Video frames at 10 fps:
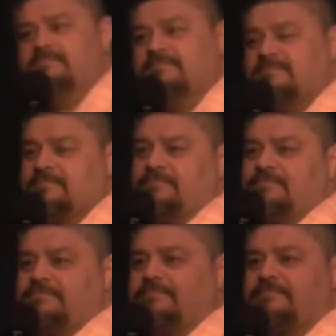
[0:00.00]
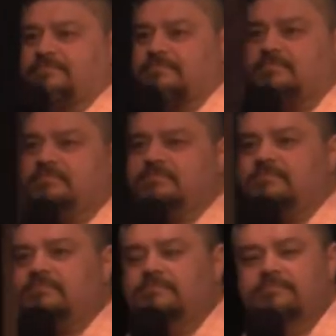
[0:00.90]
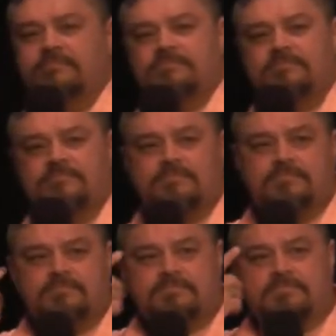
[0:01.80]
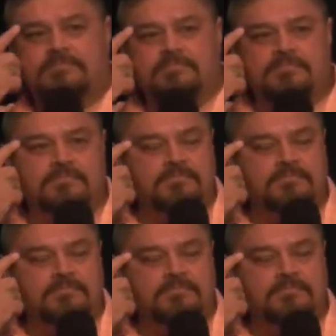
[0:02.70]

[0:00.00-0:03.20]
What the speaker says: No one is speaking in this clip.